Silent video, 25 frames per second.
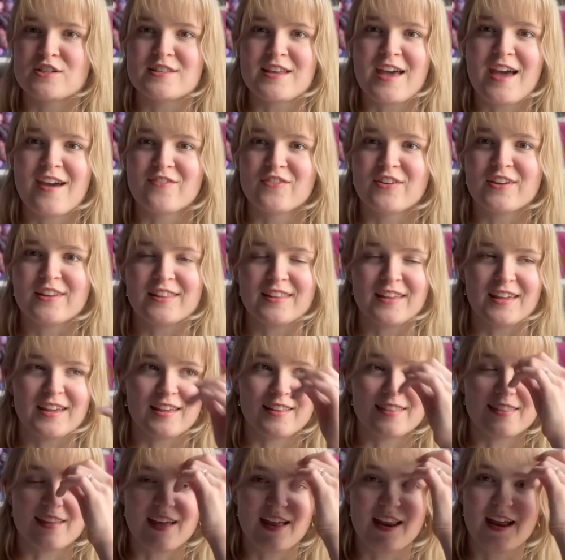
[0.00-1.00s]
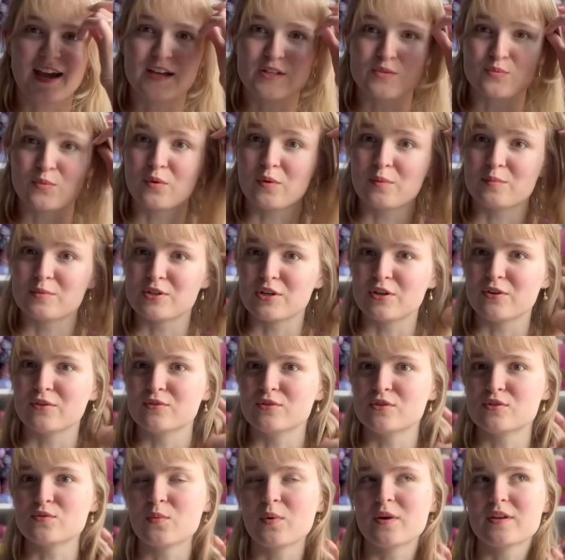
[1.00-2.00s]
everything that has warm
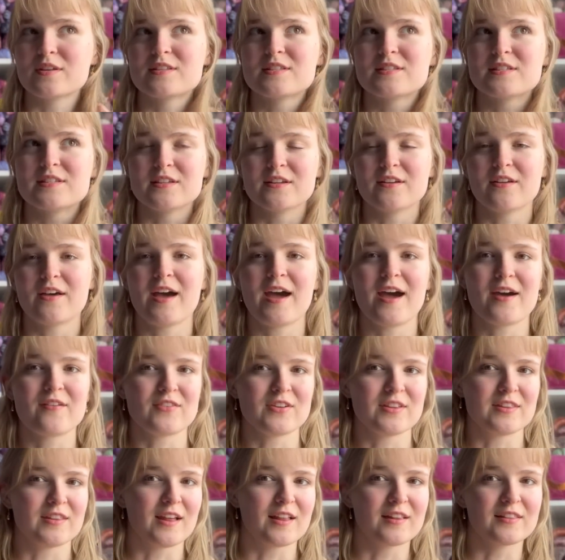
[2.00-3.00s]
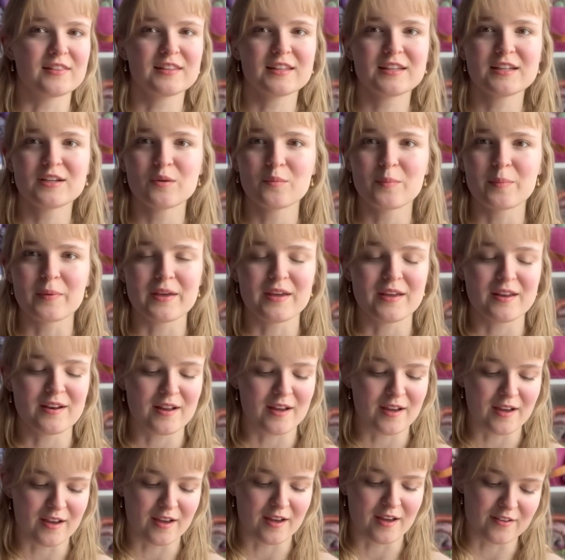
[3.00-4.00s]
tones while still having that little
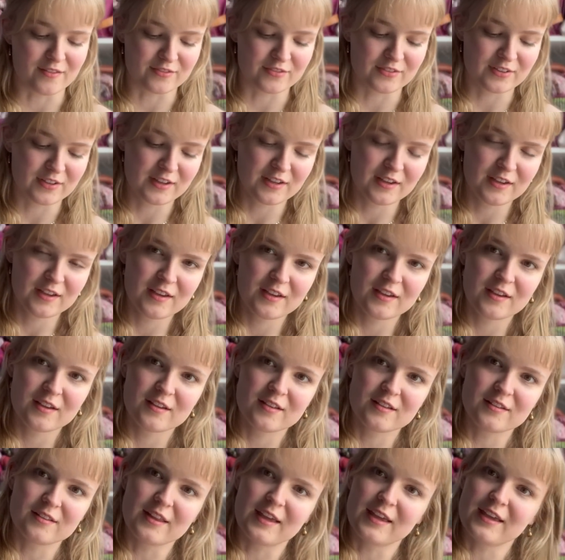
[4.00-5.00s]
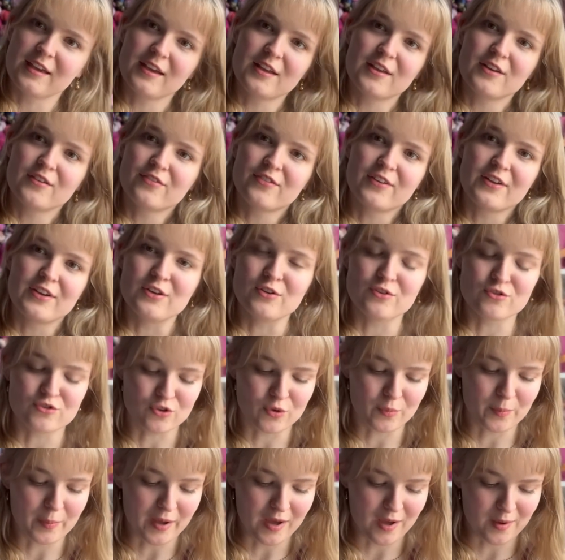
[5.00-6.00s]
bit of like a fun
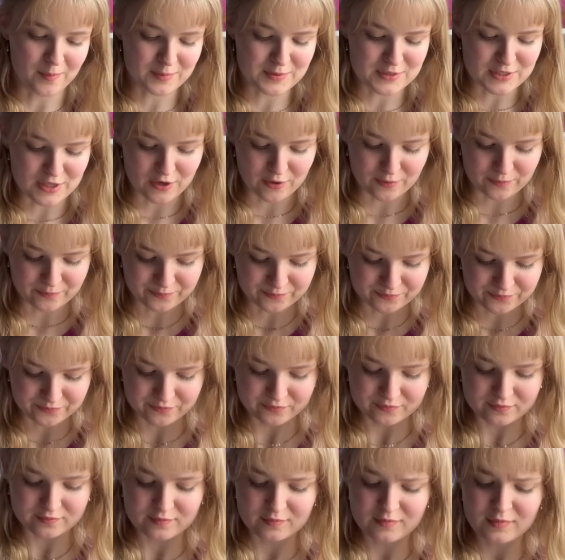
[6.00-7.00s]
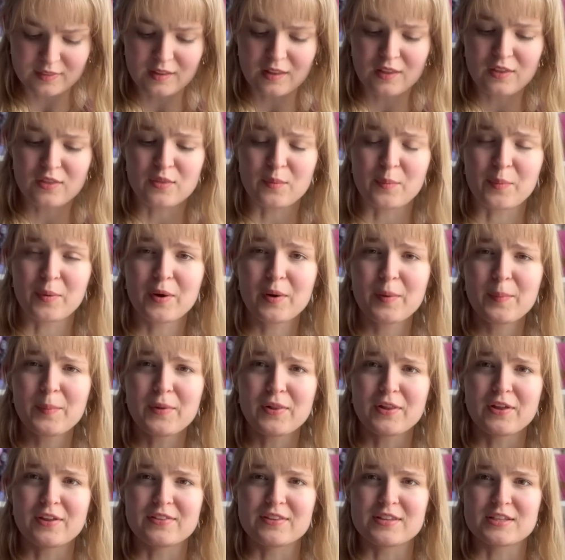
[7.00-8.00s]
neutral pop. So the
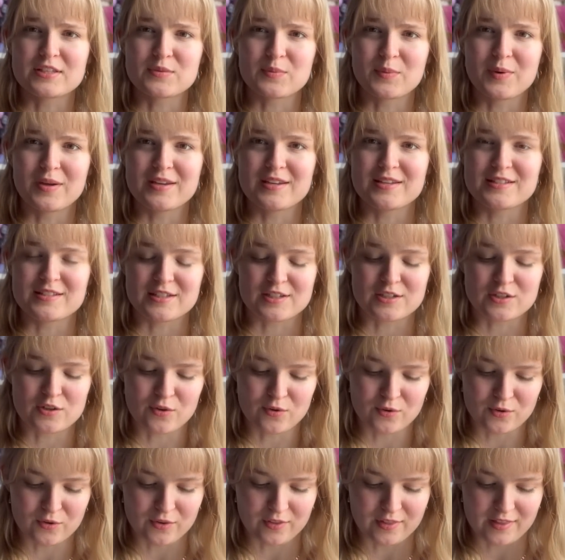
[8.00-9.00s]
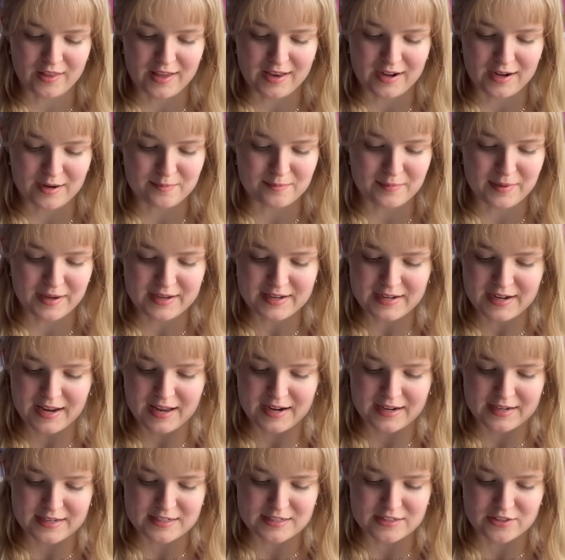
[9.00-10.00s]
purple on this one is a tonal that I might
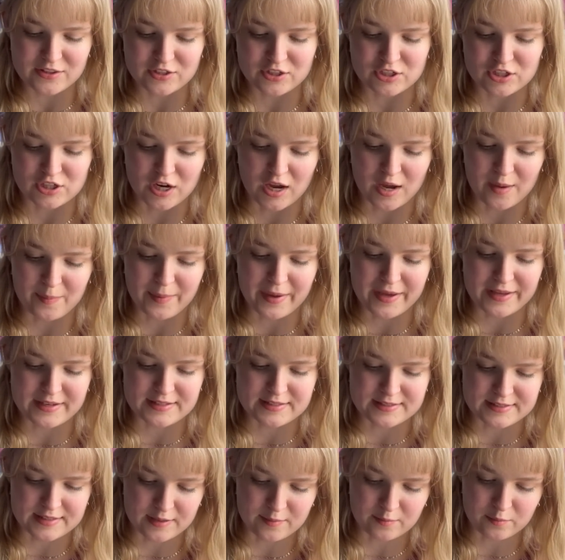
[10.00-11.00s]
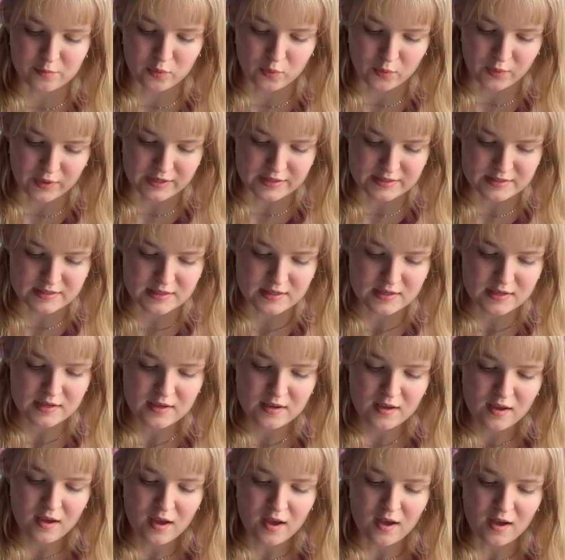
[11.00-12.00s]
add into the shop at some point.
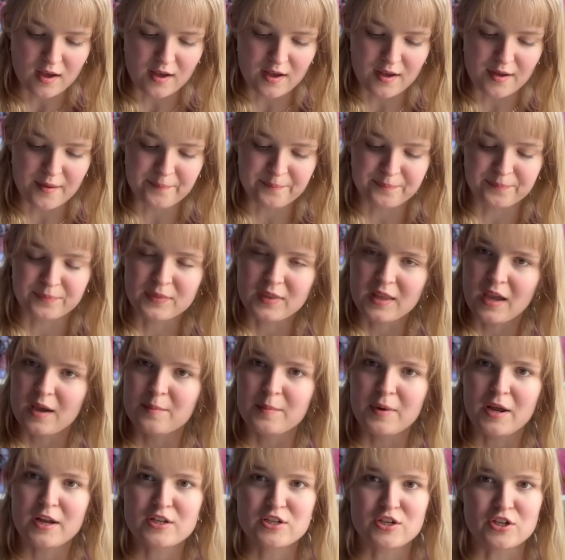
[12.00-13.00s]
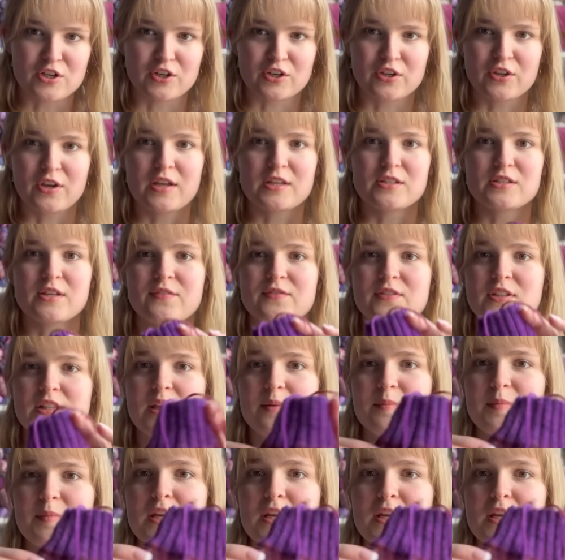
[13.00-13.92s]
I'm not sure. You guys will have to let me